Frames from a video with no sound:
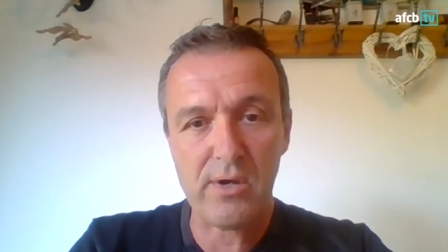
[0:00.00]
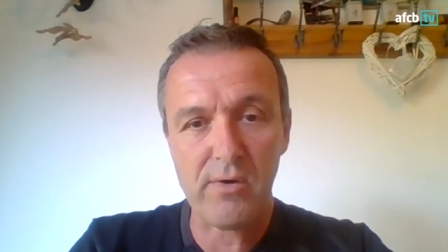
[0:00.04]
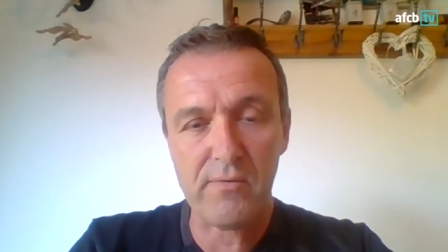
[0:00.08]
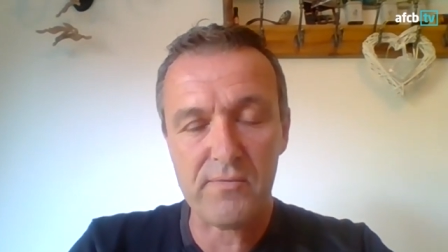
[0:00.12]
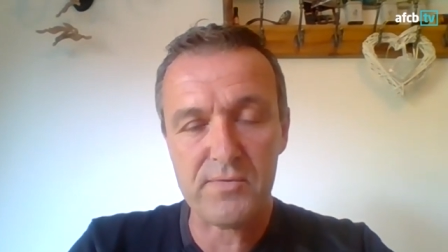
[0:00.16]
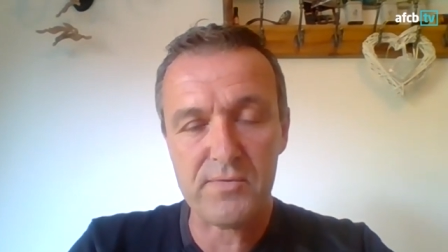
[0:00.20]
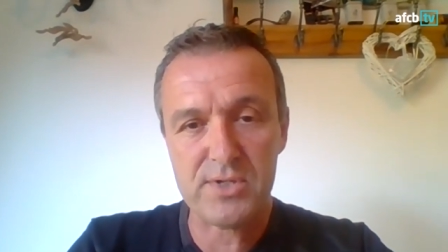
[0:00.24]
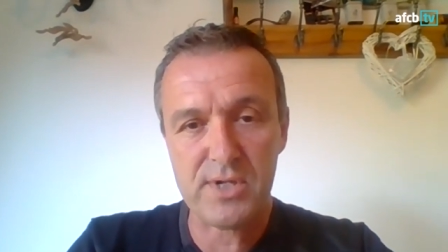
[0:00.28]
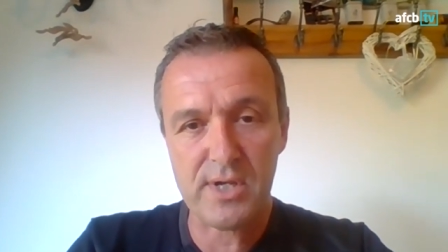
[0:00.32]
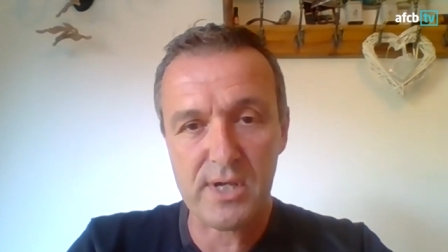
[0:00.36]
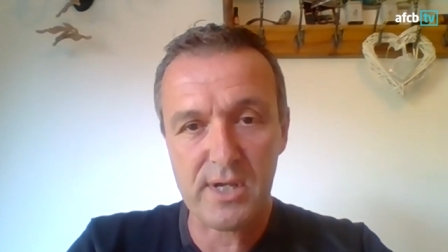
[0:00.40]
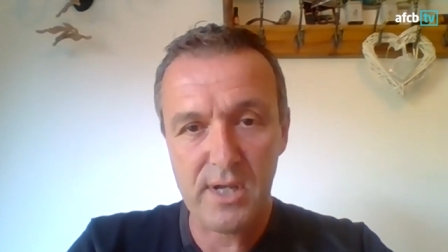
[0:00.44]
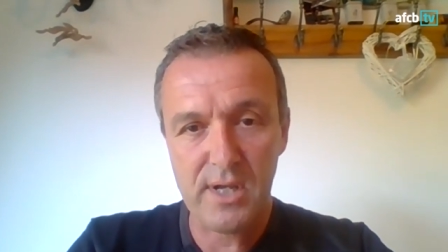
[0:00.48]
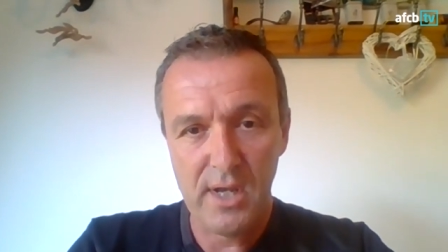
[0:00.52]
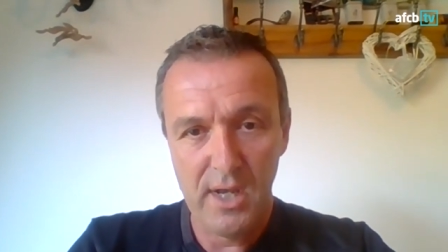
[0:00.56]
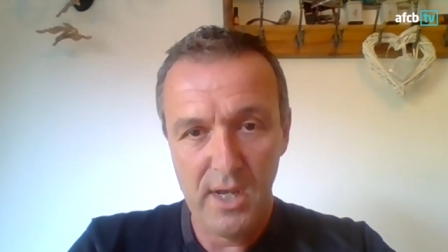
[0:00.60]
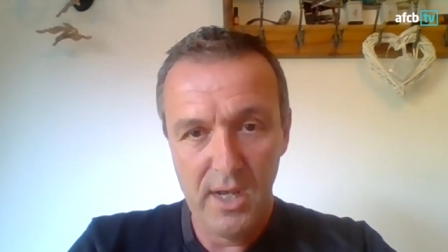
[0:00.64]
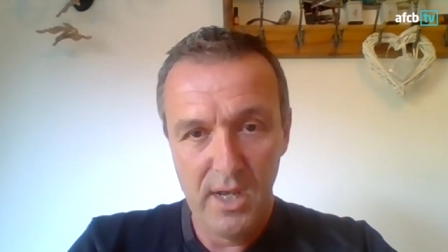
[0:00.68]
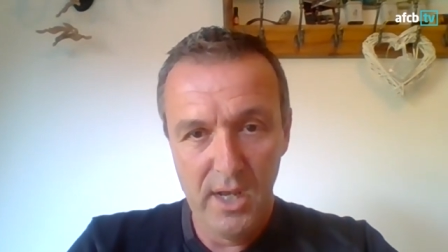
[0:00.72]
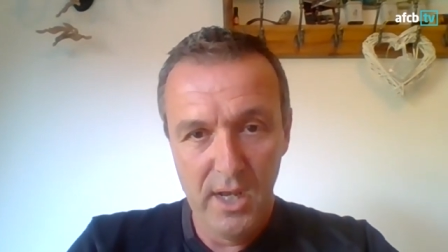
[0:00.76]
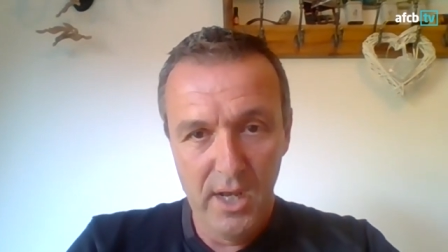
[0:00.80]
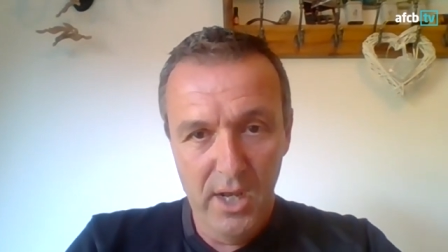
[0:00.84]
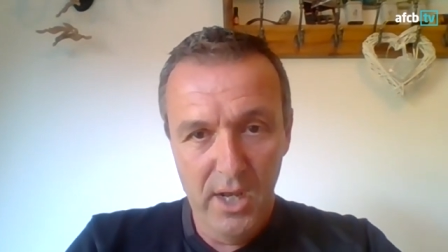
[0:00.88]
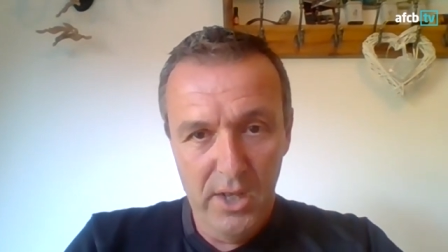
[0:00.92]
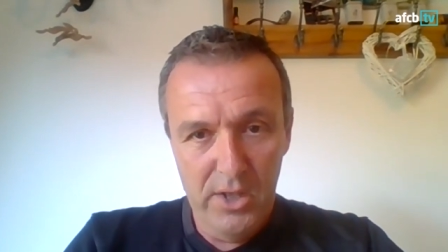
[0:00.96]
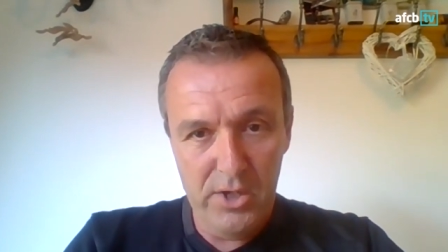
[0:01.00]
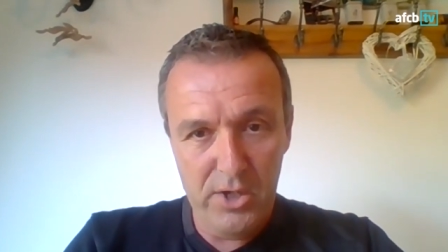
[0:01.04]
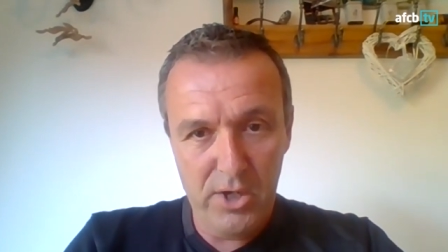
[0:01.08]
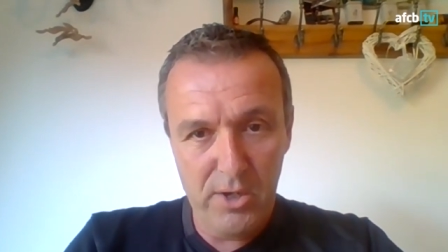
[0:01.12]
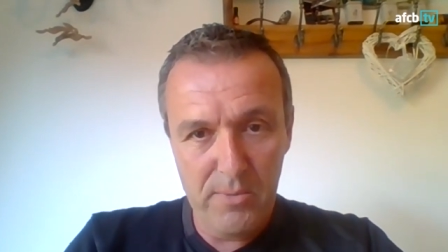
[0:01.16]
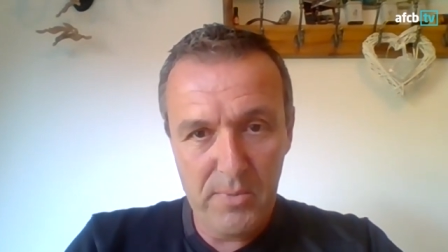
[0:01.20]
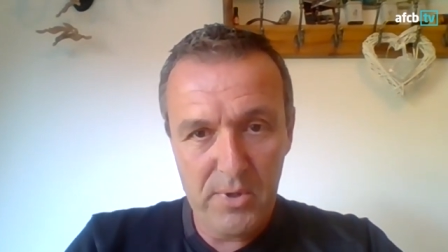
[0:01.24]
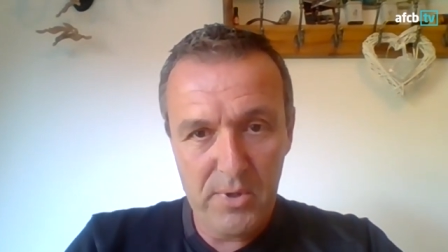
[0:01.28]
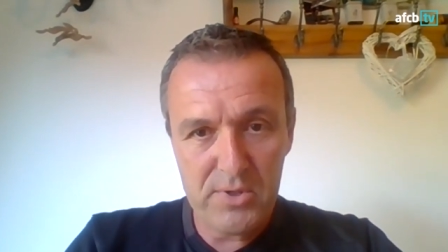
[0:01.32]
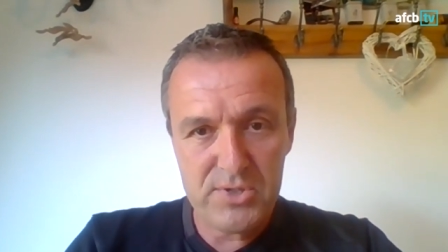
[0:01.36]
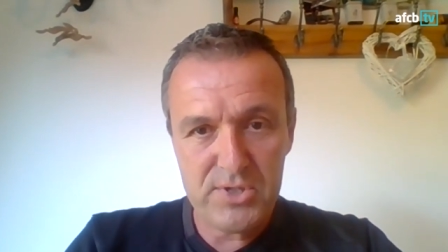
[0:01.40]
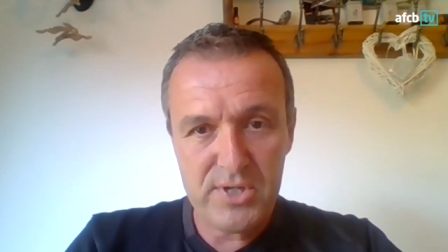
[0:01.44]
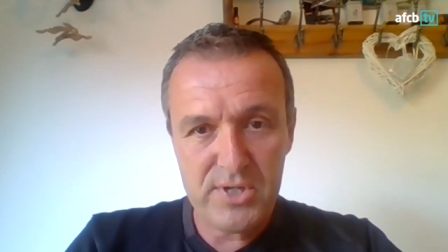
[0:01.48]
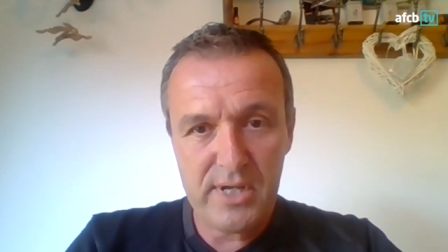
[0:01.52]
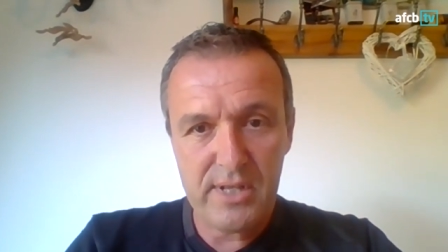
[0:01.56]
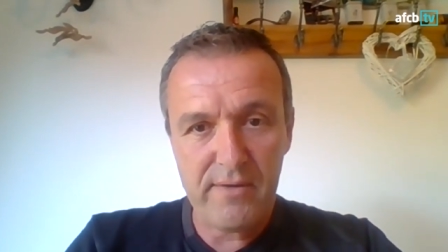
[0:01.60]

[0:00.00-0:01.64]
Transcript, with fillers: Obviously the community,